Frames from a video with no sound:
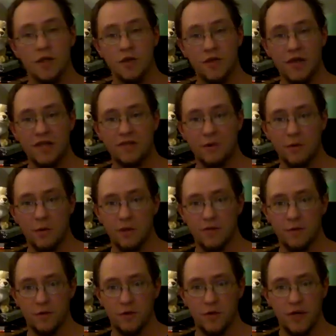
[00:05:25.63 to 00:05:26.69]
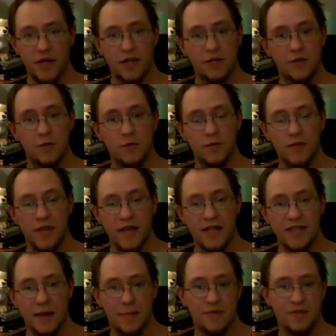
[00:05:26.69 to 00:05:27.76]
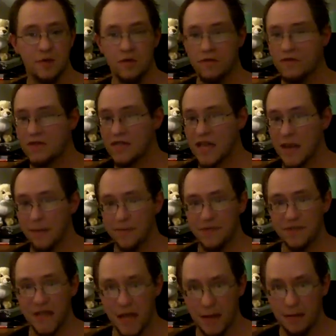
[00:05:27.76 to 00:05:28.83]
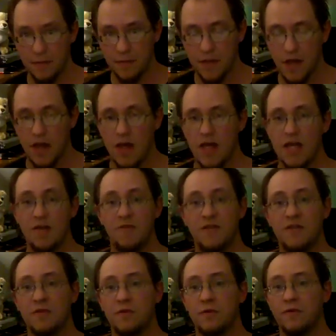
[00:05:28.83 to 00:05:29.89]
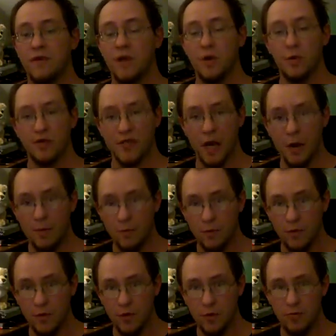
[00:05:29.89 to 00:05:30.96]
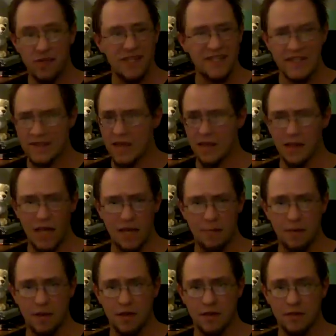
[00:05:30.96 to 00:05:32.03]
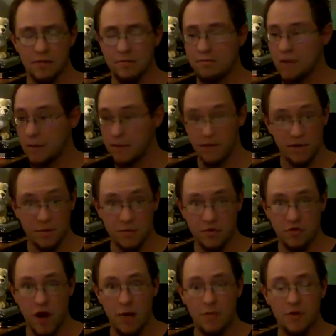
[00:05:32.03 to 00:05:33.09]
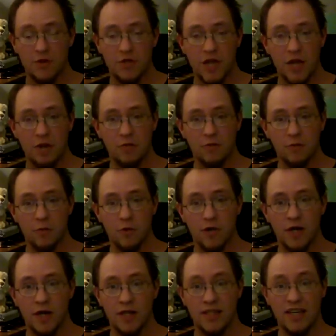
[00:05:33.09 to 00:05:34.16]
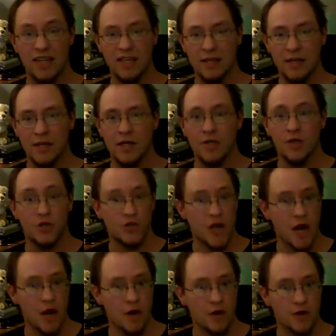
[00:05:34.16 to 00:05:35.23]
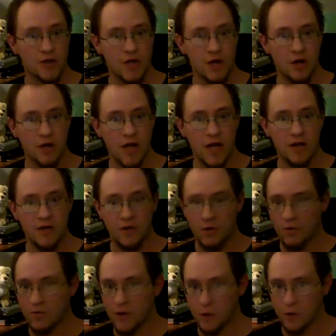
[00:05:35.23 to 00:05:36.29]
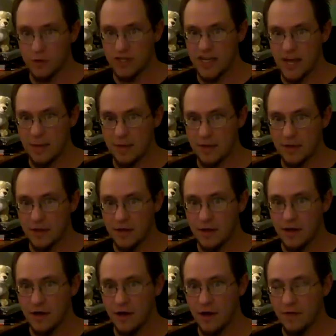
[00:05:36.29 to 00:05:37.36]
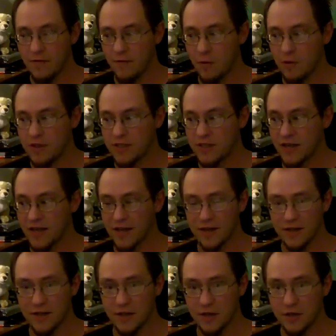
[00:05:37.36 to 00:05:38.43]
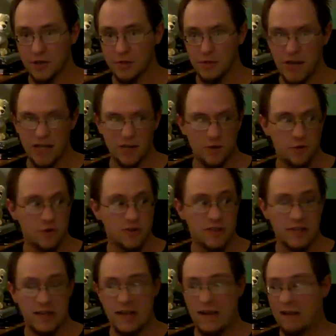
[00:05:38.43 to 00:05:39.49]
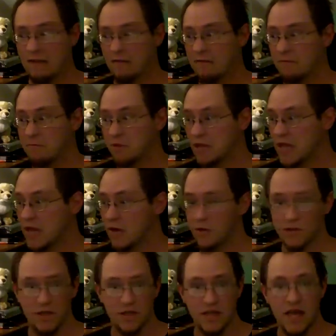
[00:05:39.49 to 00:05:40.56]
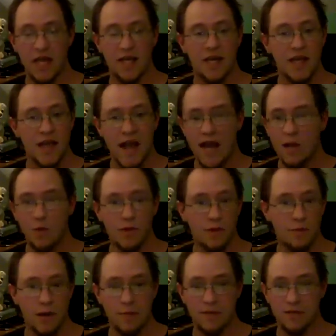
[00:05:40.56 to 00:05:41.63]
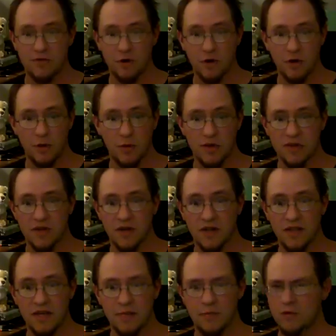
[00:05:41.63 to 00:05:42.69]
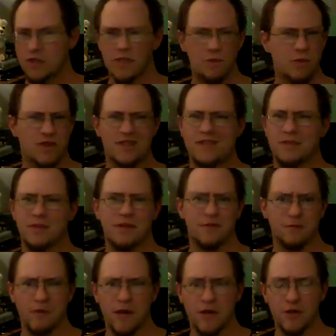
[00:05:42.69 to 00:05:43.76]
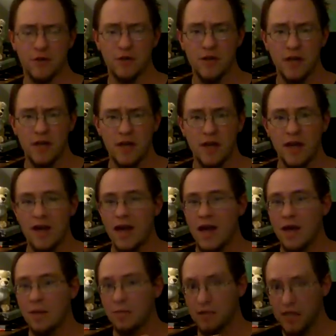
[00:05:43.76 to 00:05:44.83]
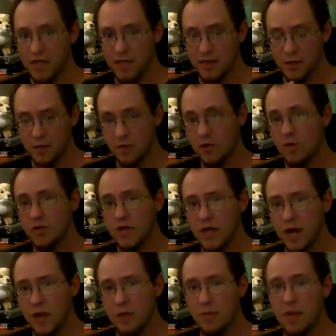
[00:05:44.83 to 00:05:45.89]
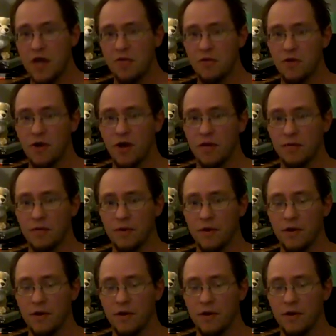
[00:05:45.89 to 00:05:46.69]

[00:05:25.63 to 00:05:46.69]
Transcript: So thanks very much for tuning into today's episode of the DM's Den. If this video was helpful to you, please hit that like button. Maybe subscribe to the channel for more content. Share alike to your fellow DMing folks and dungeon masters and players alike, anyone that might be struggling with this concept or just wants some information. And please, go check out the Patreon.